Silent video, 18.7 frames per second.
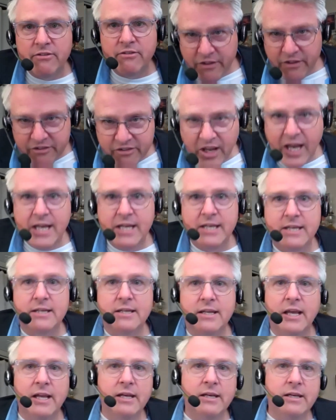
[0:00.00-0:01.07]
on the
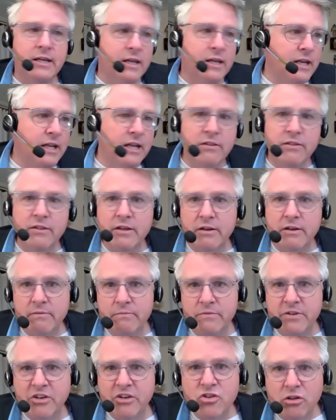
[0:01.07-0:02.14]
site and in
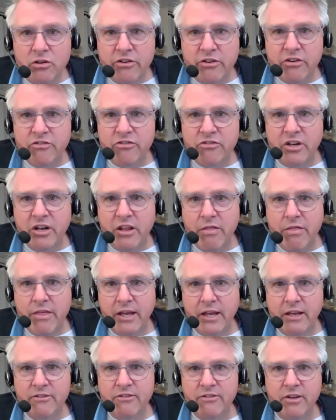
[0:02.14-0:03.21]
the digital edition and
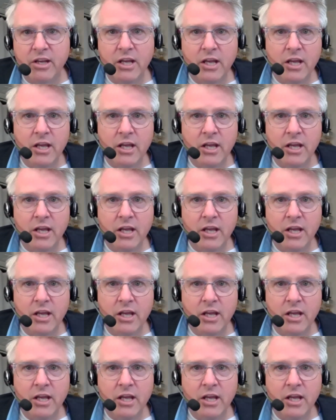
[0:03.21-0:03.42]
things